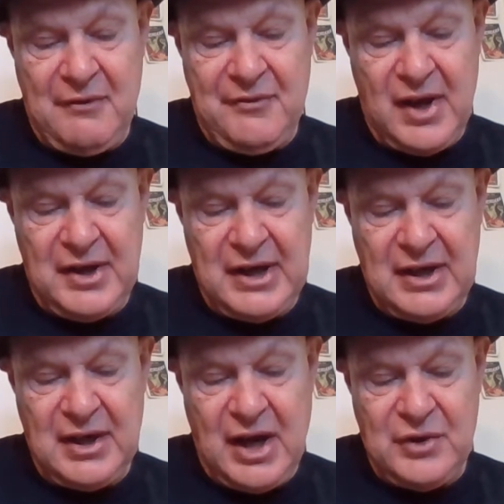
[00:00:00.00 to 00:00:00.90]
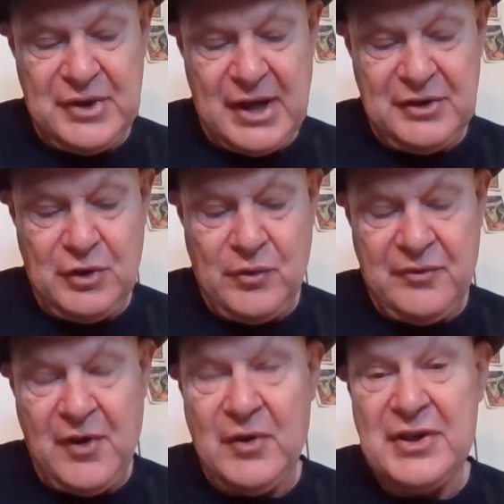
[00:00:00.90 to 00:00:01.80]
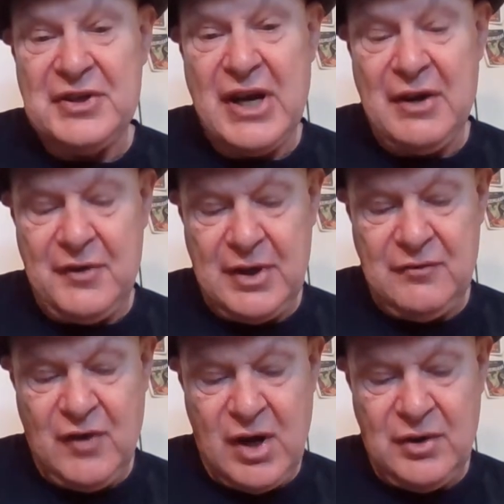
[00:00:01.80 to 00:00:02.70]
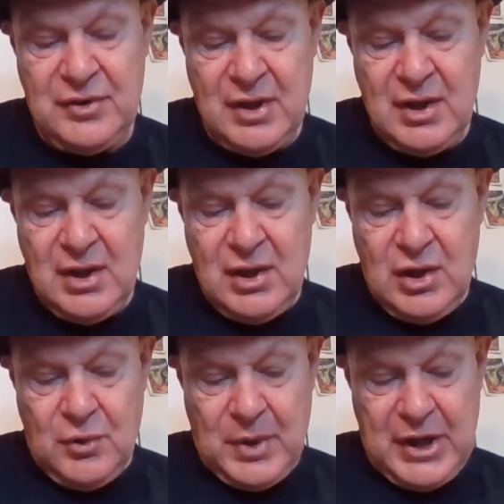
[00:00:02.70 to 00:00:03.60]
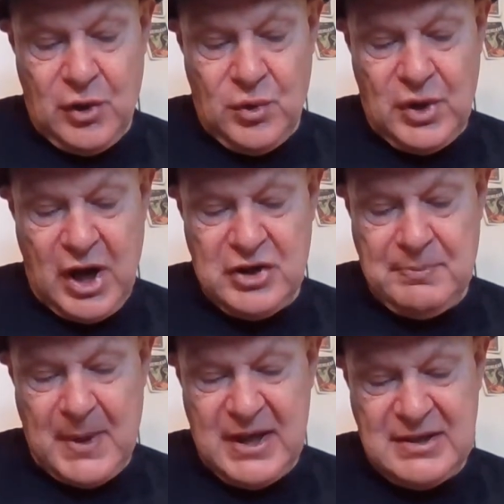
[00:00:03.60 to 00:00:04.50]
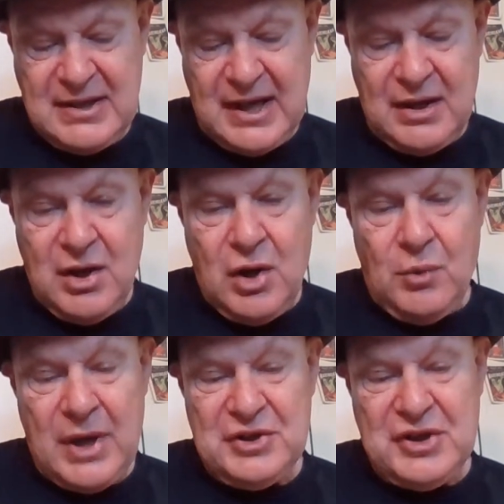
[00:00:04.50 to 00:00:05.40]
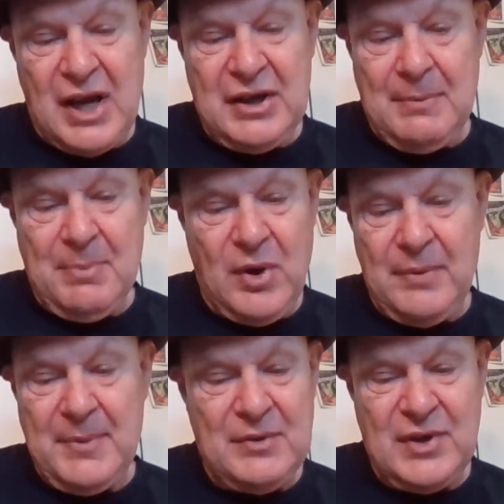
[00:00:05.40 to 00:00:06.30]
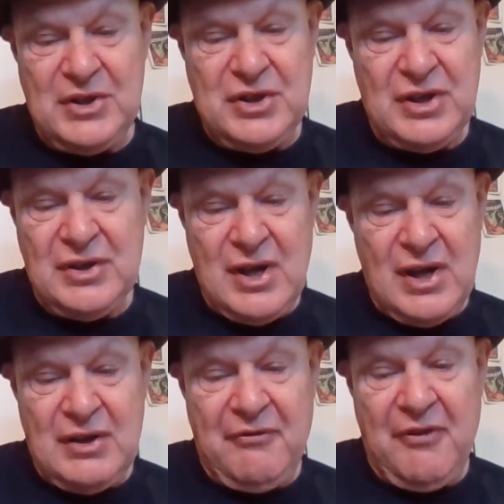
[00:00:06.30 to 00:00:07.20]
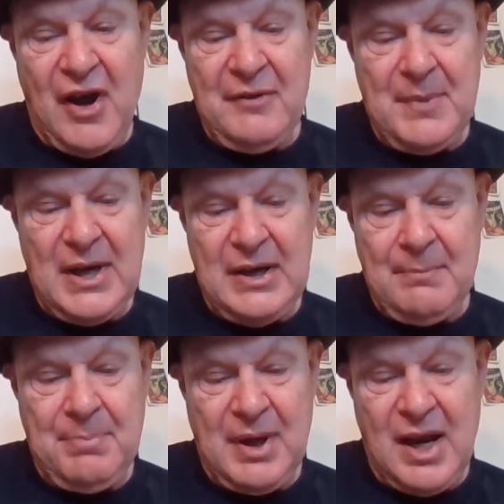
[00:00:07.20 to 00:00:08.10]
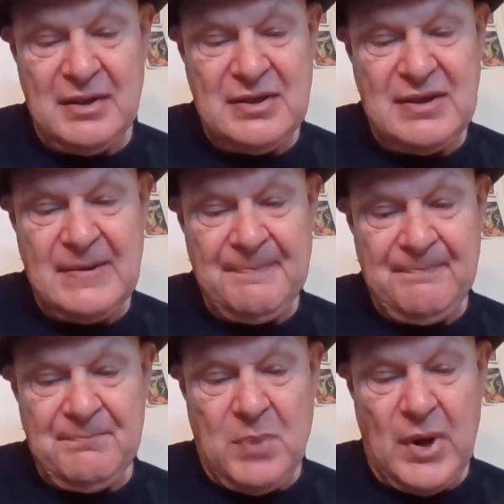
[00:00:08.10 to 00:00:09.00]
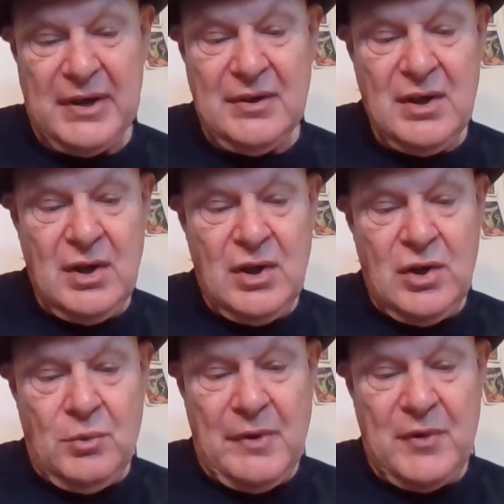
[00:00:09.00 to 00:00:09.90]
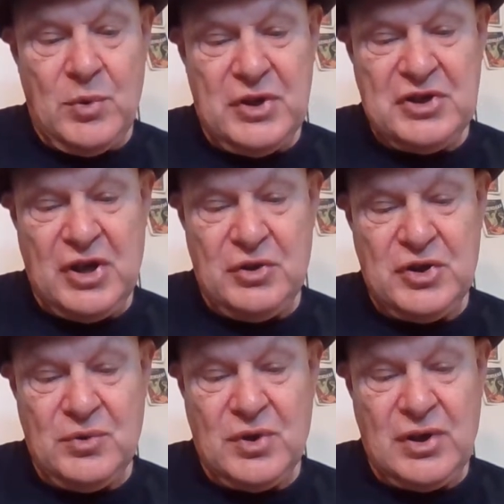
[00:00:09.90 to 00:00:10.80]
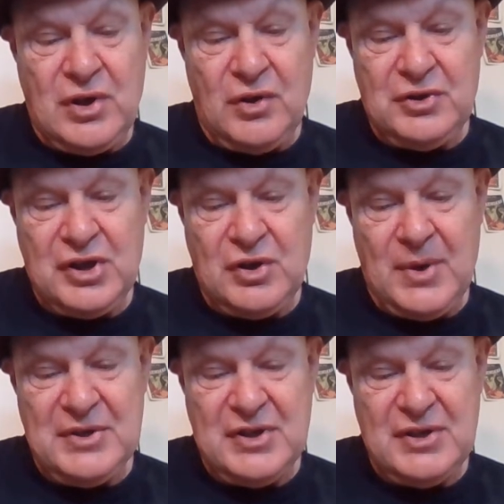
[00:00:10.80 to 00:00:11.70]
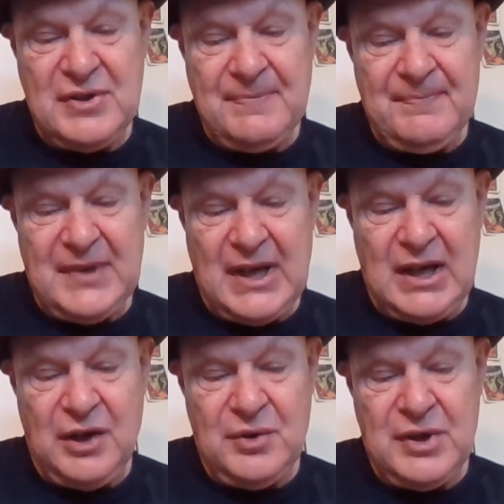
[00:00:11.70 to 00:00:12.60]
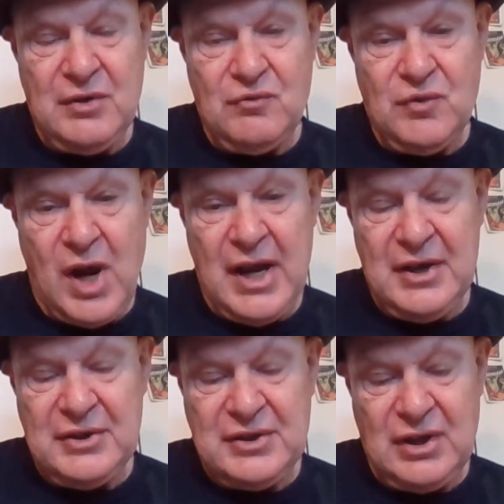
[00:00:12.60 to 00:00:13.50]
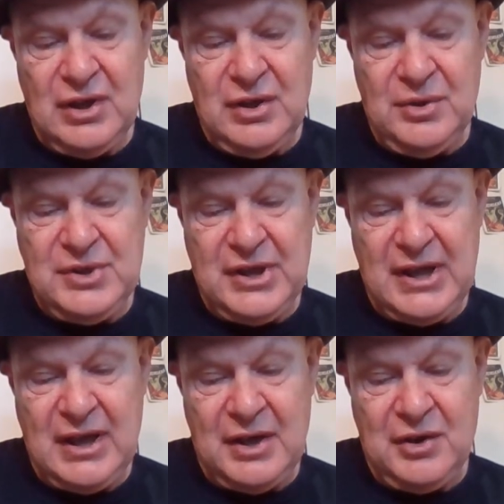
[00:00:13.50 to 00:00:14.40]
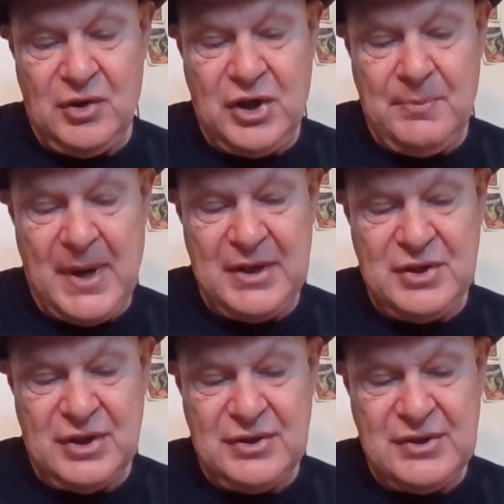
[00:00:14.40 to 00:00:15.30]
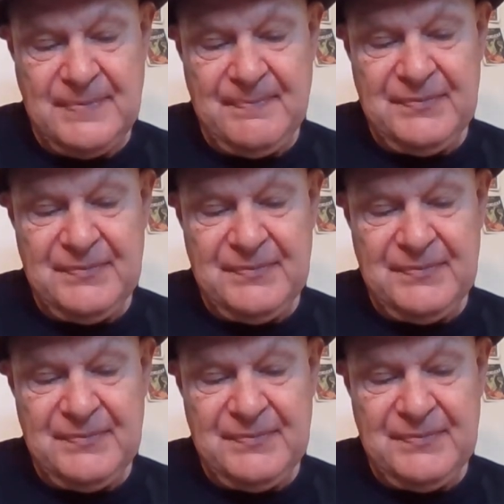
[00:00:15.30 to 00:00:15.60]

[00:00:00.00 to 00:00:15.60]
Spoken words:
how far they can go down the authoritarian road when it all goes ballistic once unemployment reaches the 5 million plus point, with all the social consequences, including riots, looting and occupations.